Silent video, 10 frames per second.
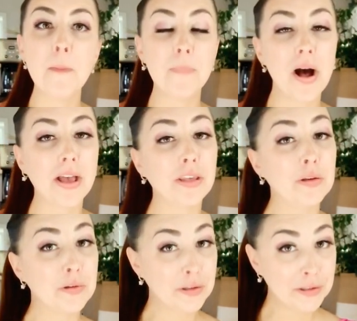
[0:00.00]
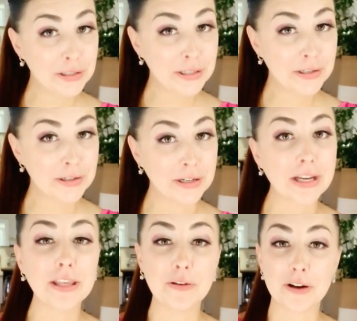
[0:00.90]
but you could
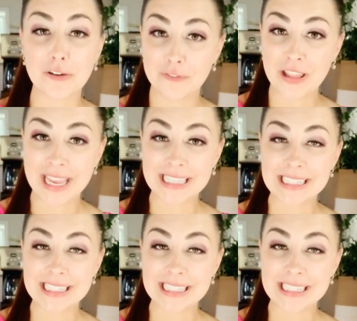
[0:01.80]
cook your flank